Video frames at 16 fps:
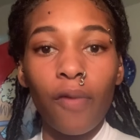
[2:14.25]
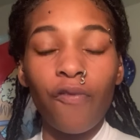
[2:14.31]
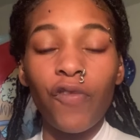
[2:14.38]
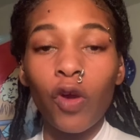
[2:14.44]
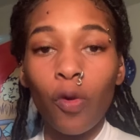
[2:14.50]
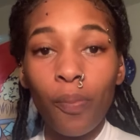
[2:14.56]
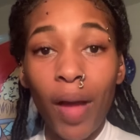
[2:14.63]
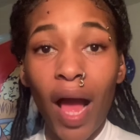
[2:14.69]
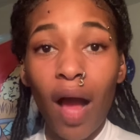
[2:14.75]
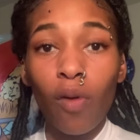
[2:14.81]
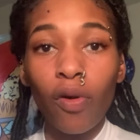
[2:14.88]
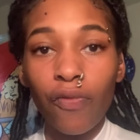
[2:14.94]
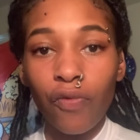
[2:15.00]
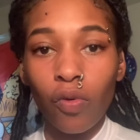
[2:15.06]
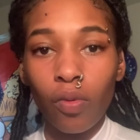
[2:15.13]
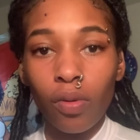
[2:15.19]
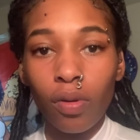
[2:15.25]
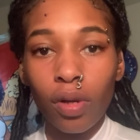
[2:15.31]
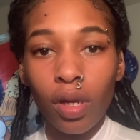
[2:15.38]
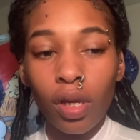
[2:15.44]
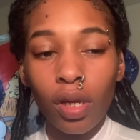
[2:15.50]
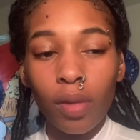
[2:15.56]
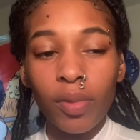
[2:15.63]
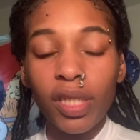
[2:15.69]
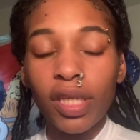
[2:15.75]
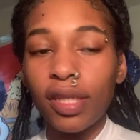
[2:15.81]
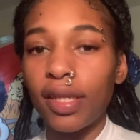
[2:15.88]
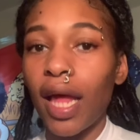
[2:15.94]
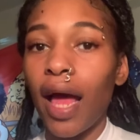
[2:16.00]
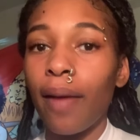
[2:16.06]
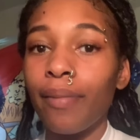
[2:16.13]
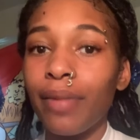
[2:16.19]
Feel powerful. Because
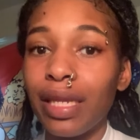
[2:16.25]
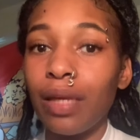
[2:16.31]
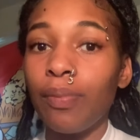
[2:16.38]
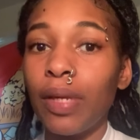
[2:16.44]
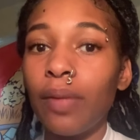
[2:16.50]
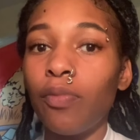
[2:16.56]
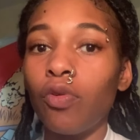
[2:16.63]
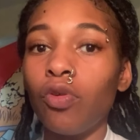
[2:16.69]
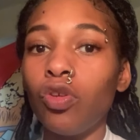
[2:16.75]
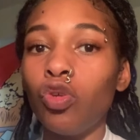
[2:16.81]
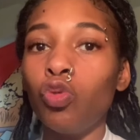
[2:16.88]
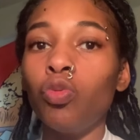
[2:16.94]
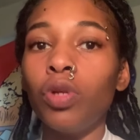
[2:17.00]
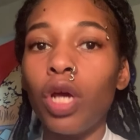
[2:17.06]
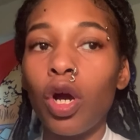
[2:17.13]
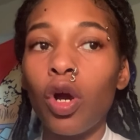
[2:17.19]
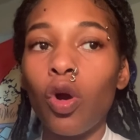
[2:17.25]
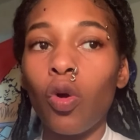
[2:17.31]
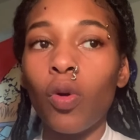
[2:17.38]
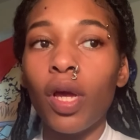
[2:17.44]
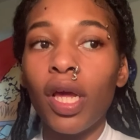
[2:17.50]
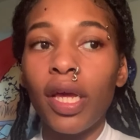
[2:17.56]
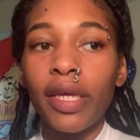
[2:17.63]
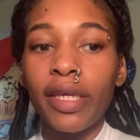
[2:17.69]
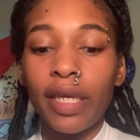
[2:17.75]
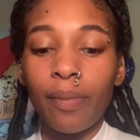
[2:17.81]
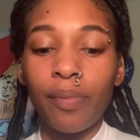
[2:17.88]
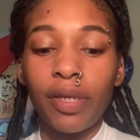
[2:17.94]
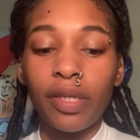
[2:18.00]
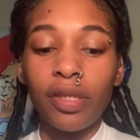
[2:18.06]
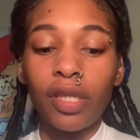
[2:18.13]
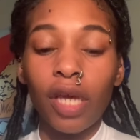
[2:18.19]
how many people you know can
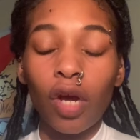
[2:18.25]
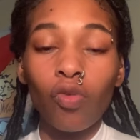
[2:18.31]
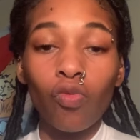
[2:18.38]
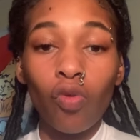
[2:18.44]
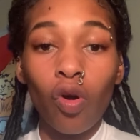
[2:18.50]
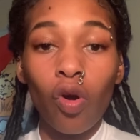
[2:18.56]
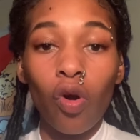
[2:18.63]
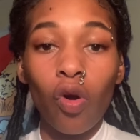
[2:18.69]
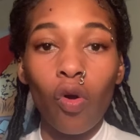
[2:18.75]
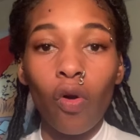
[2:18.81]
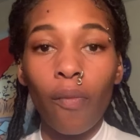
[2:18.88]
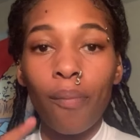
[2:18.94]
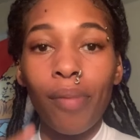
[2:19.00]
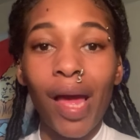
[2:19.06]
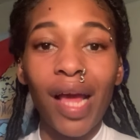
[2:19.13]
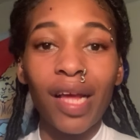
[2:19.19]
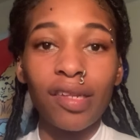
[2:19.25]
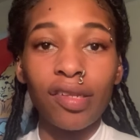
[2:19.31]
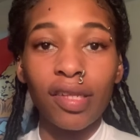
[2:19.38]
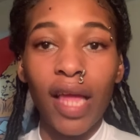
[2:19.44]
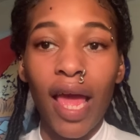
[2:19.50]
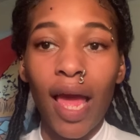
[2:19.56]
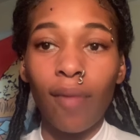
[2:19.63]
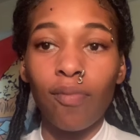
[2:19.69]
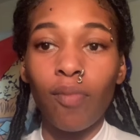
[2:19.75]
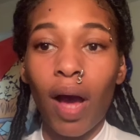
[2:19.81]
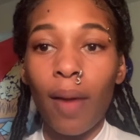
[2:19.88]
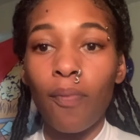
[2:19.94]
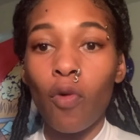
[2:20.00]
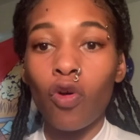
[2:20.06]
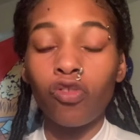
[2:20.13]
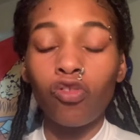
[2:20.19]
be done wrong, backstabbed by
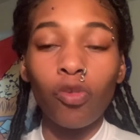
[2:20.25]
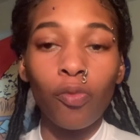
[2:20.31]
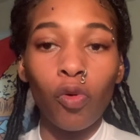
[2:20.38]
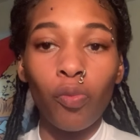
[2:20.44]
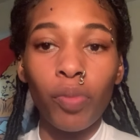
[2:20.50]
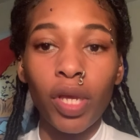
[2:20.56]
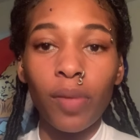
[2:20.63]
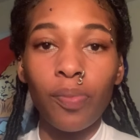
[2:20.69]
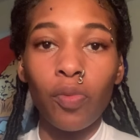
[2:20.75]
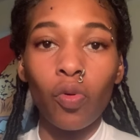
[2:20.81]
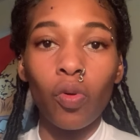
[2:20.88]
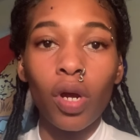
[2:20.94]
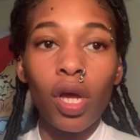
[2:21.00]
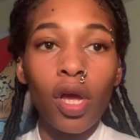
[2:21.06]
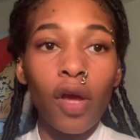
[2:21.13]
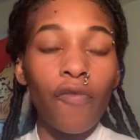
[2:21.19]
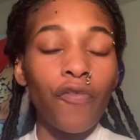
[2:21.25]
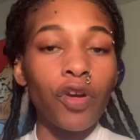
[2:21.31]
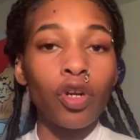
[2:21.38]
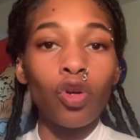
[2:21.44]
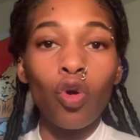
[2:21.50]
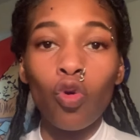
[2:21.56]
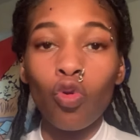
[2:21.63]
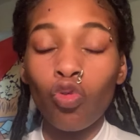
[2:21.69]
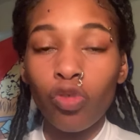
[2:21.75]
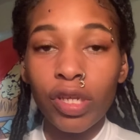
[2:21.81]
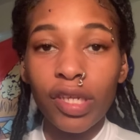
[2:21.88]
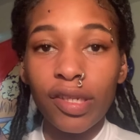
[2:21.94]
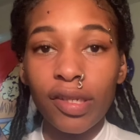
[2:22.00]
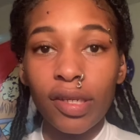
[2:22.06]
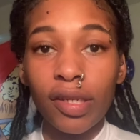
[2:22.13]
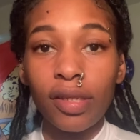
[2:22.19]
multiple people for no
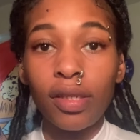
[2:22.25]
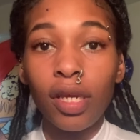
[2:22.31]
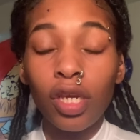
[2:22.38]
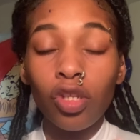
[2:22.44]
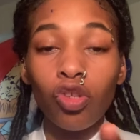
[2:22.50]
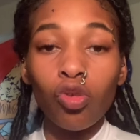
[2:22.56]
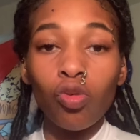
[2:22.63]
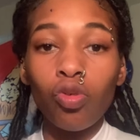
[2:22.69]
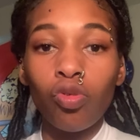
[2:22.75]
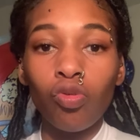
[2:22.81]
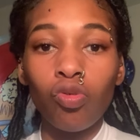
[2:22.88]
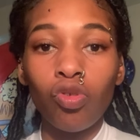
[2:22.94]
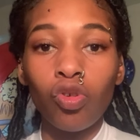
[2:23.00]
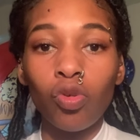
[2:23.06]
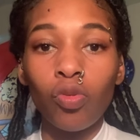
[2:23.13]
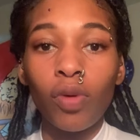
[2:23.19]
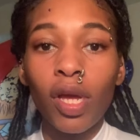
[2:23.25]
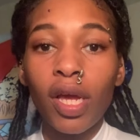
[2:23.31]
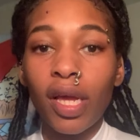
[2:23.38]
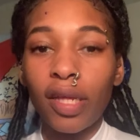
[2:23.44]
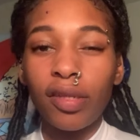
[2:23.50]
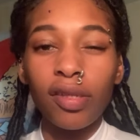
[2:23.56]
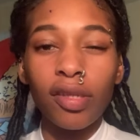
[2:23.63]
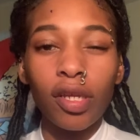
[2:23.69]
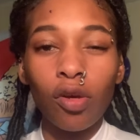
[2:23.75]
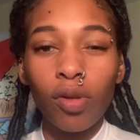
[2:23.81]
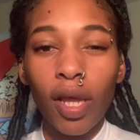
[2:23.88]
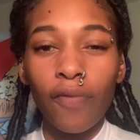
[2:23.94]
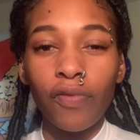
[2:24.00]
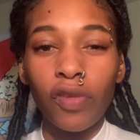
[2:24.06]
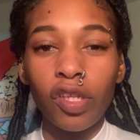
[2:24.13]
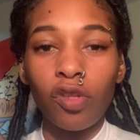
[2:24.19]
reason, 222, and still
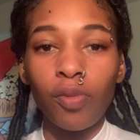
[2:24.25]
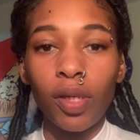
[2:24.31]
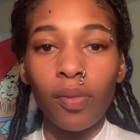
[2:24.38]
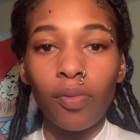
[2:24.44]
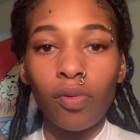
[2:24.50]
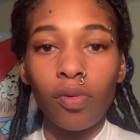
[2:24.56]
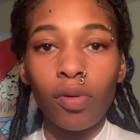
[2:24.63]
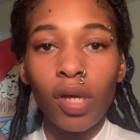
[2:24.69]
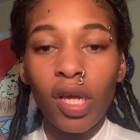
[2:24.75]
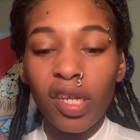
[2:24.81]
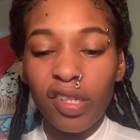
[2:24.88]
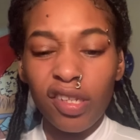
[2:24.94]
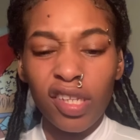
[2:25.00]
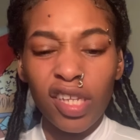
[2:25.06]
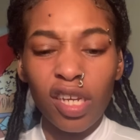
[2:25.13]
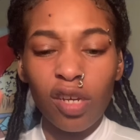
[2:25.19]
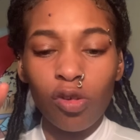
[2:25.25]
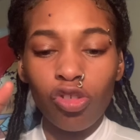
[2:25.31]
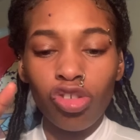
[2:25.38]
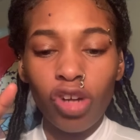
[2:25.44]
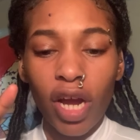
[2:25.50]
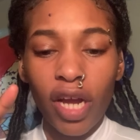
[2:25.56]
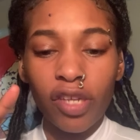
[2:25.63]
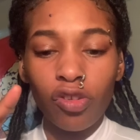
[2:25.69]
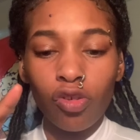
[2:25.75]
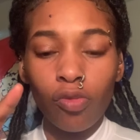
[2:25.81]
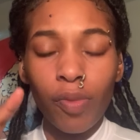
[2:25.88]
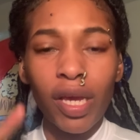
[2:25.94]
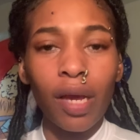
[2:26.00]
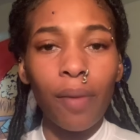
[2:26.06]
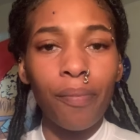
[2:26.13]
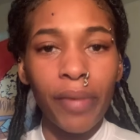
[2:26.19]
love these people, still try to
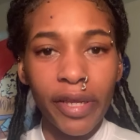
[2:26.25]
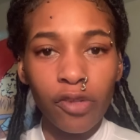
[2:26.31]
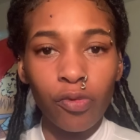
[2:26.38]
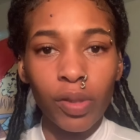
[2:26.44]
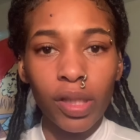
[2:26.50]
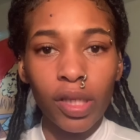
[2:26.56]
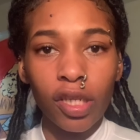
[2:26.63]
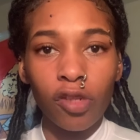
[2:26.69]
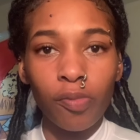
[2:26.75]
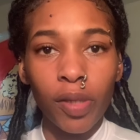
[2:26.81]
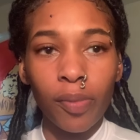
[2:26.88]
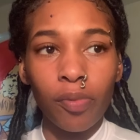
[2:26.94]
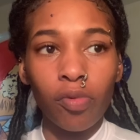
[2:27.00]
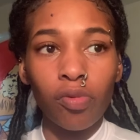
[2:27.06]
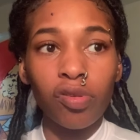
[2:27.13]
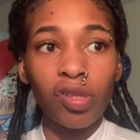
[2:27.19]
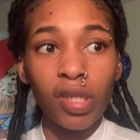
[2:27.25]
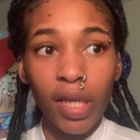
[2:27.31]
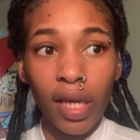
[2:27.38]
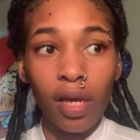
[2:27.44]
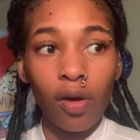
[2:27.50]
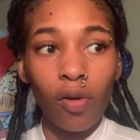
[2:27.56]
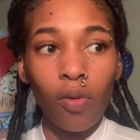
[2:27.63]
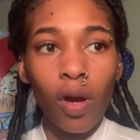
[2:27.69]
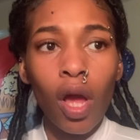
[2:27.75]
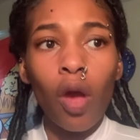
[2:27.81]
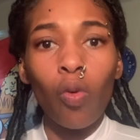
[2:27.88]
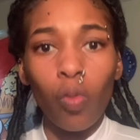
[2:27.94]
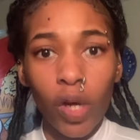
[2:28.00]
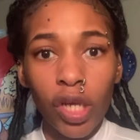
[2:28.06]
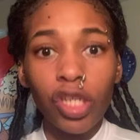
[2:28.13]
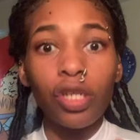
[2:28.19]
make amends with these people, still
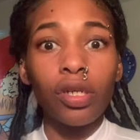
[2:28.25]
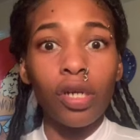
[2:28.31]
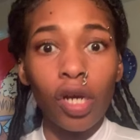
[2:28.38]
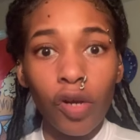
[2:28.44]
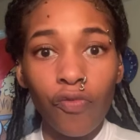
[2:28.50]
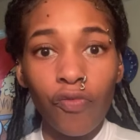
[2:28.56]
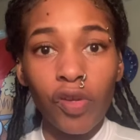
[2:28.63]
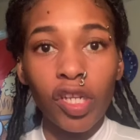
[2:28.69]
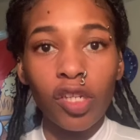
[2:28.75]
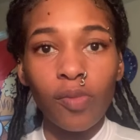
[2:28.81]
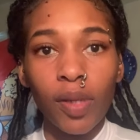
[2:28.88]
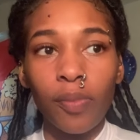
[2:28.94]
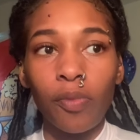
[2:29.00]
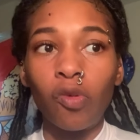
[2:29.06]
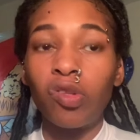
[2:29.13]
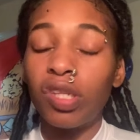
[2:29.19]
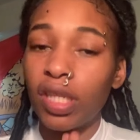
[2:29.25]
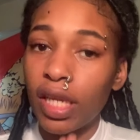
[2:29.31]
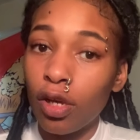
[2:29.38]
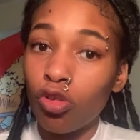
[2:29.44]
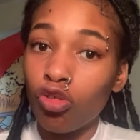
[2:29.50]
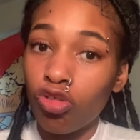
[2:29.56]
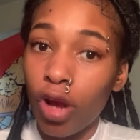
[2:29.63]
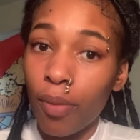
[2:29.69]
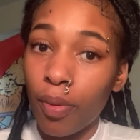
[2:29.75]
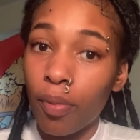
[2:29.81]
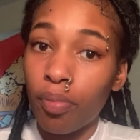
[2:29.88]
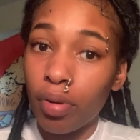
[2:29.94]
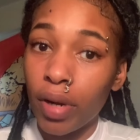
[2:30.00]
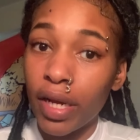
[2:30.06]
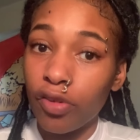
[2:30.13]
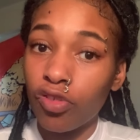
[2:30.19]
wish good for these people, still drop a
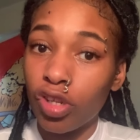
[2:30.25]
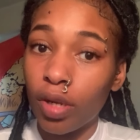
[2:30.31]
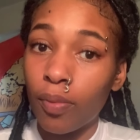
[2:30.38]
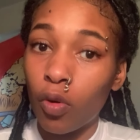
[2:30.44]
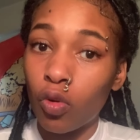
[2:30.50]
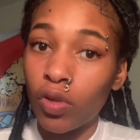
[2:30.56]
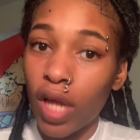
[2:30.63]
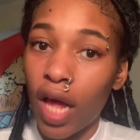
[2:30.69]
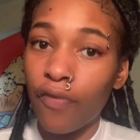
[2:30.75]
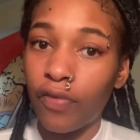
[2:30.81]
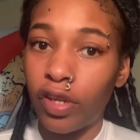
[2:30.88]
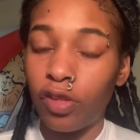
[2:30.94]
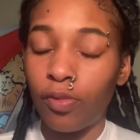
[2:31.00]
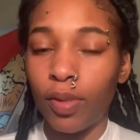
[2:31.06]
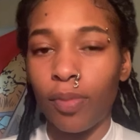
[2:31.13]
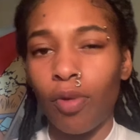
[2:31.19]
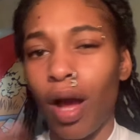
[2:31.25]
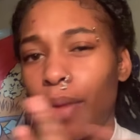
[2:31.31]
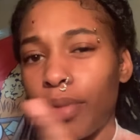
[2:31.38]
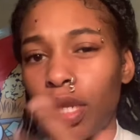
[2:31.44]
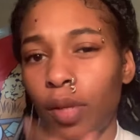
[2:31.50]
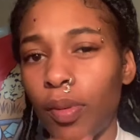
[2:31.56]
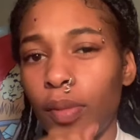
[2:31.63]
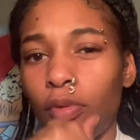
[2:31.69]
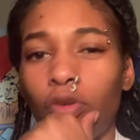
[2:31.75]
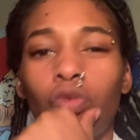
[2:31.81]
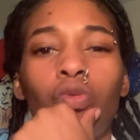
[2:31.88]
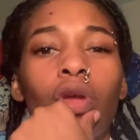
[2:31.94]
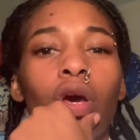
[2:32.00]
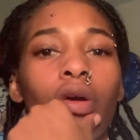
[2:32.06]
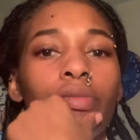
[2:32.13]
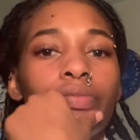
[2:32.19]
prayer to the Most High for these people? How many people you
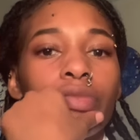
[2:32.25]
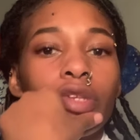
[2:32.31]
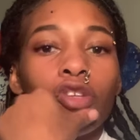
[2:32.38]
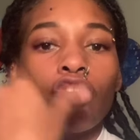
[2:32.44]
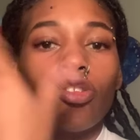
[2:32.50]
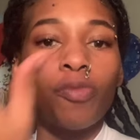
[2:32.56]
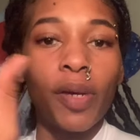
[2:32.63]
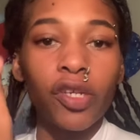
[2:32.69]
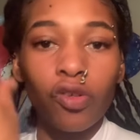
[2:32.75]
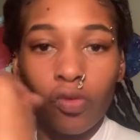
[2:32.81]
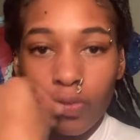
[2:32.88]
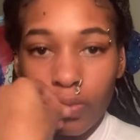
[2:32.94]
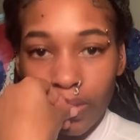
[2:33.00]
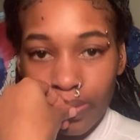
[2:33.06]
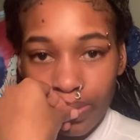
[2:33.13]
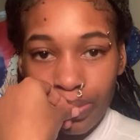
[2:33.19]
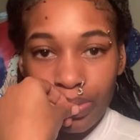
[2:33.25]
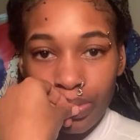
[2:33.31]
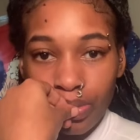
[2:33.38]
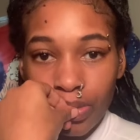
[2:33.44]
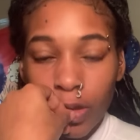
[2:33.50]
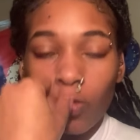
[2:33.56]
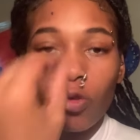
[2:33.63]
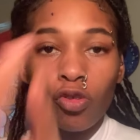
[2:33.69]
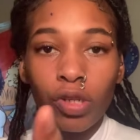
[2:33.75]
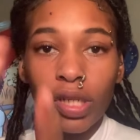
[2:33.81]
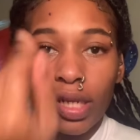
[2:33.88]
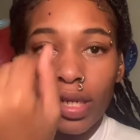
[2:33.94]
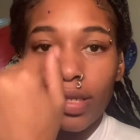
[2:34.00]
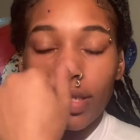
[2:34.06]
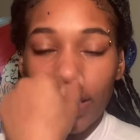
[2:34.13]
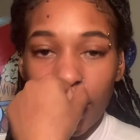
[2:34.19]
know? You're special. This is what you need to
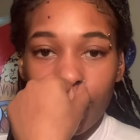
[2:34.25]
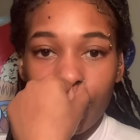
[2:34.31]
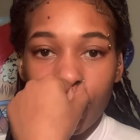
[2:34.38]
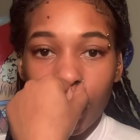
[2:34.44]
understand.